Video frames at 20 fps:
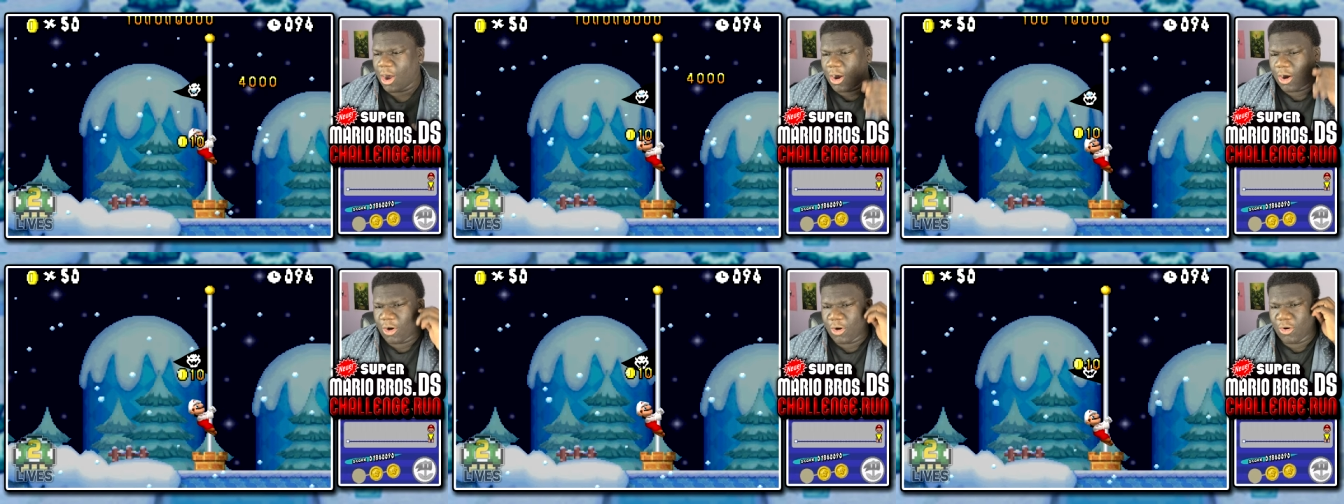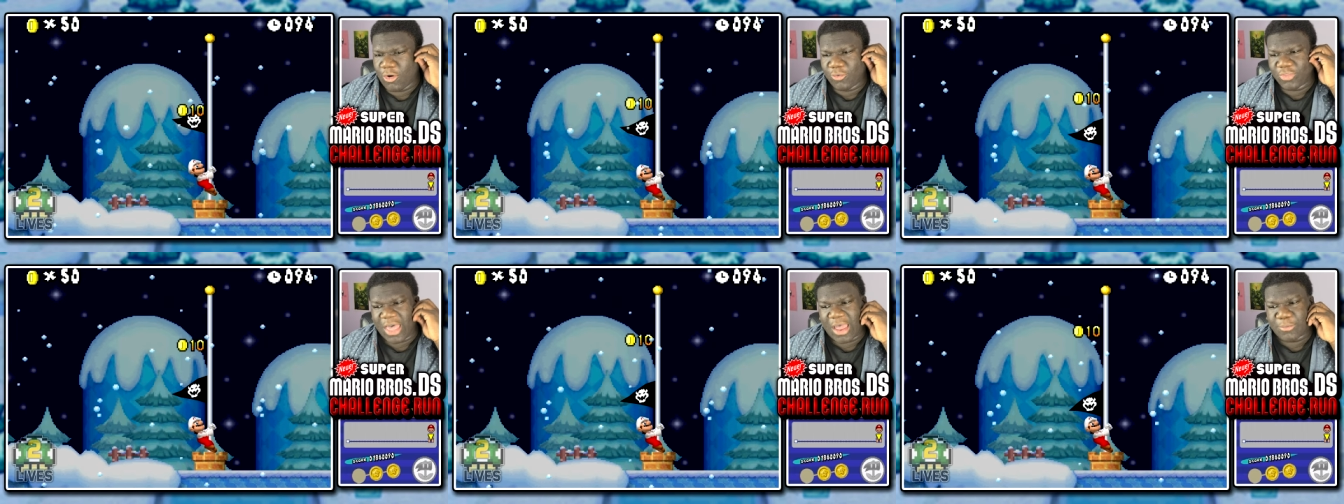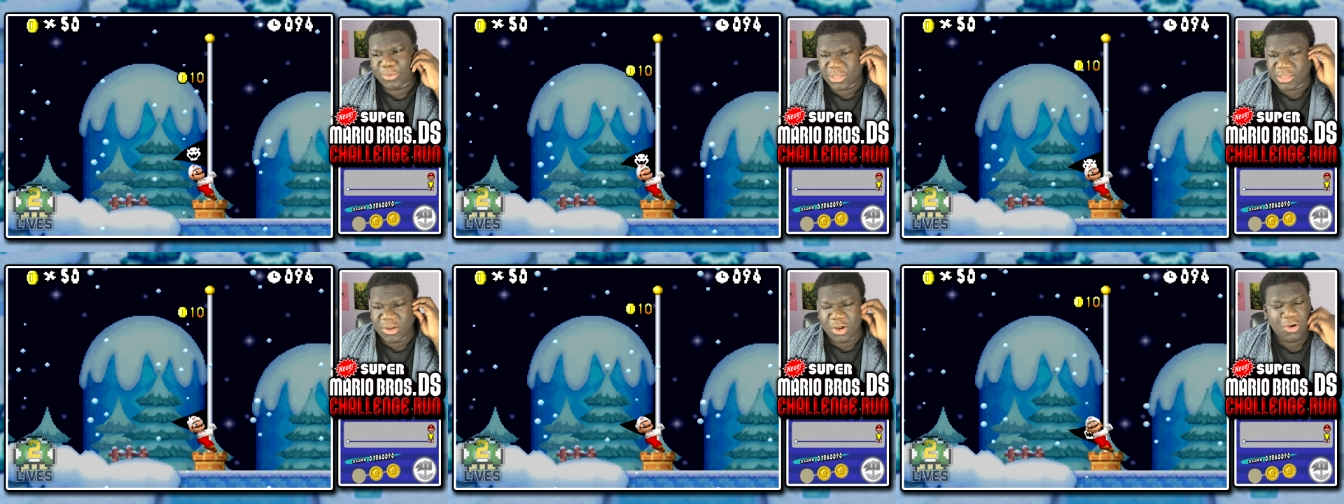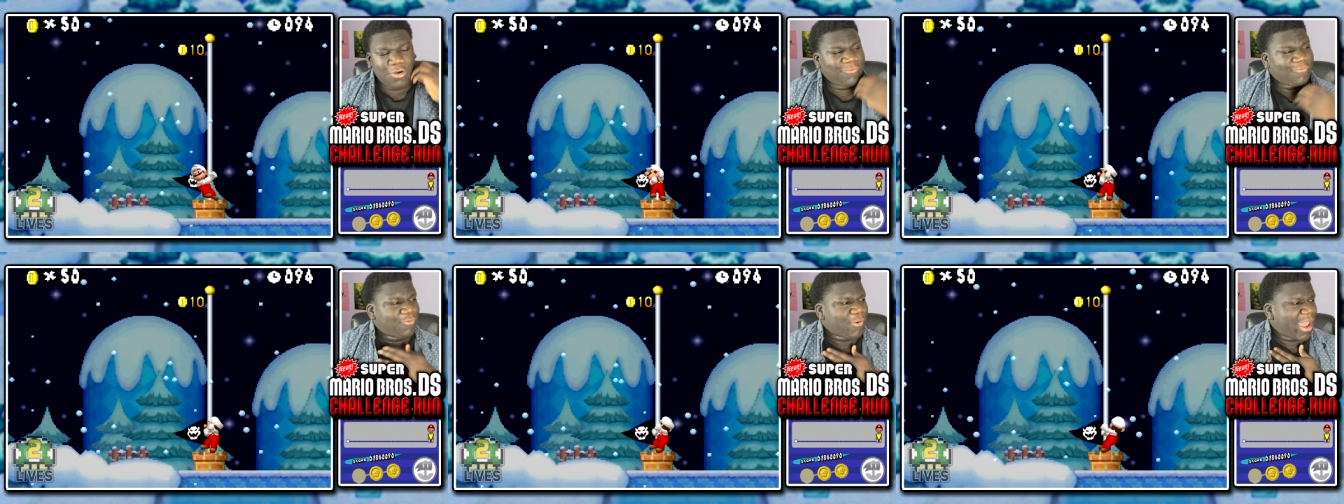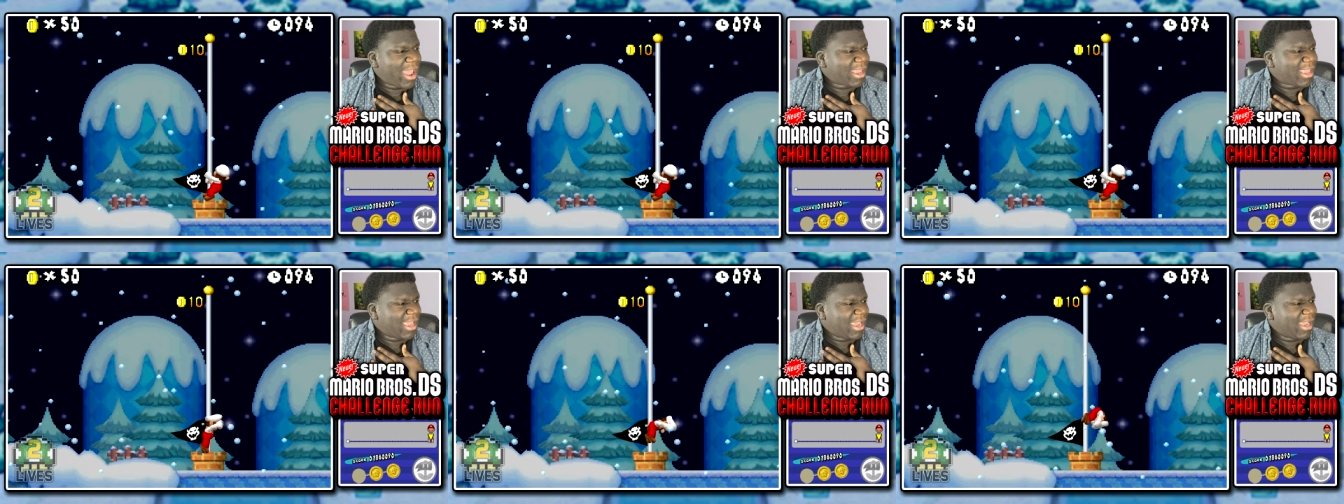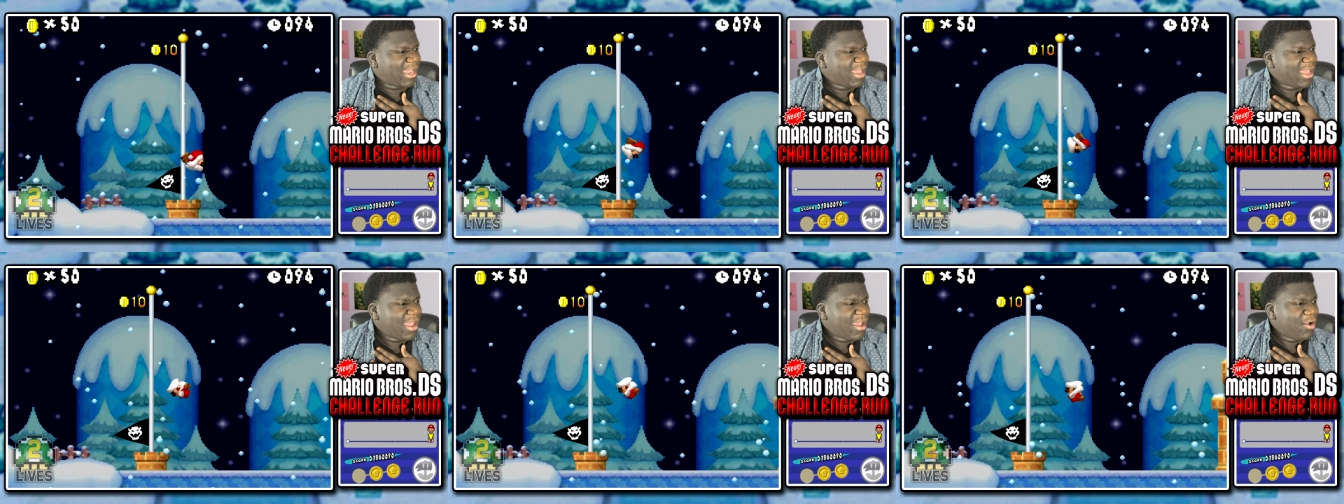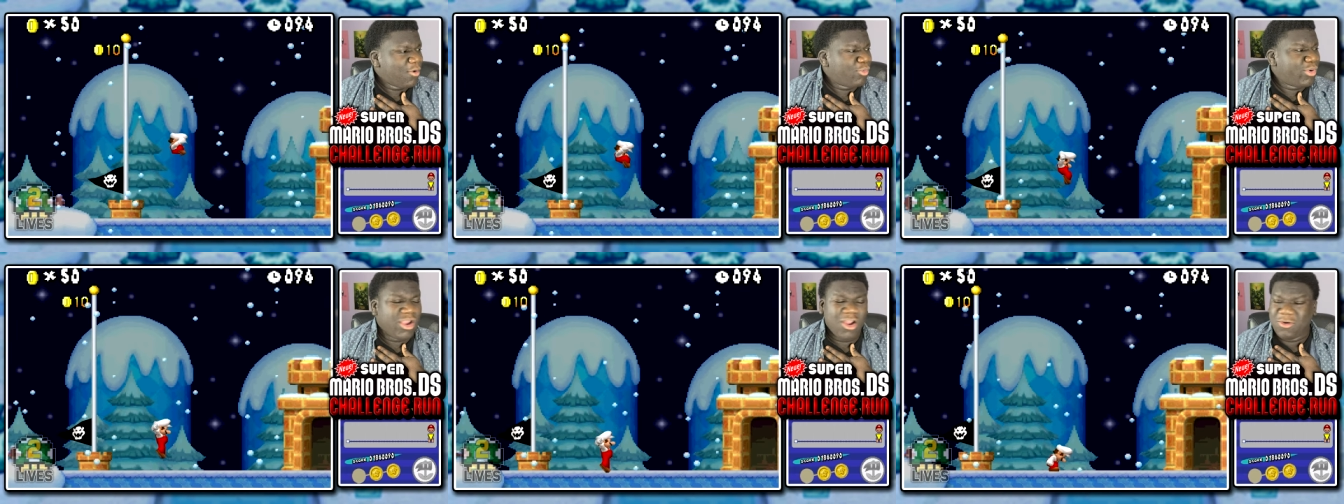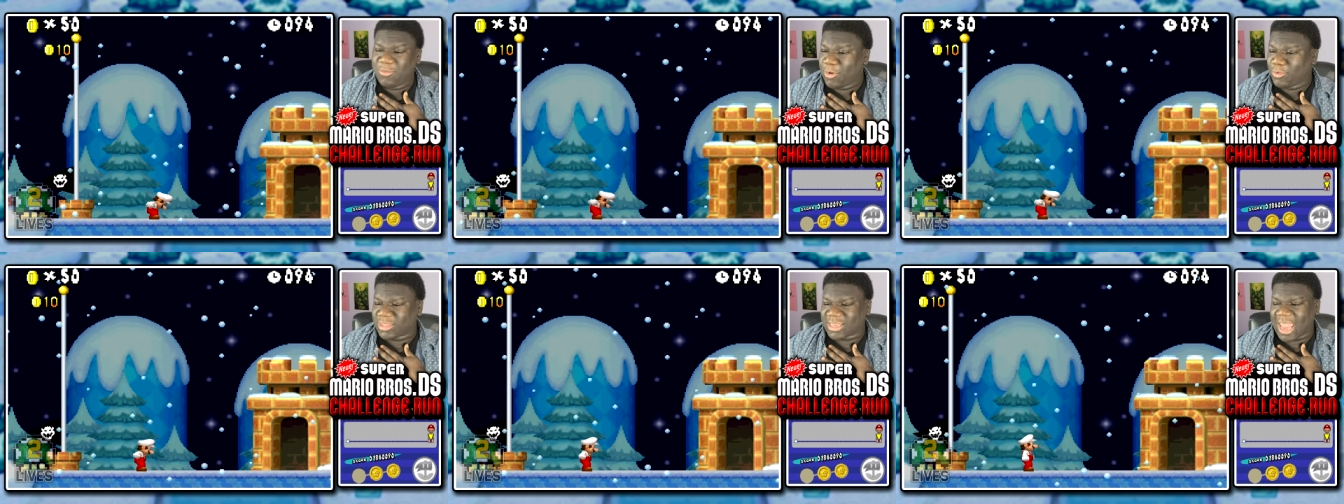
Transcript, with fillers: Oh, that was nerve-wracking. We almost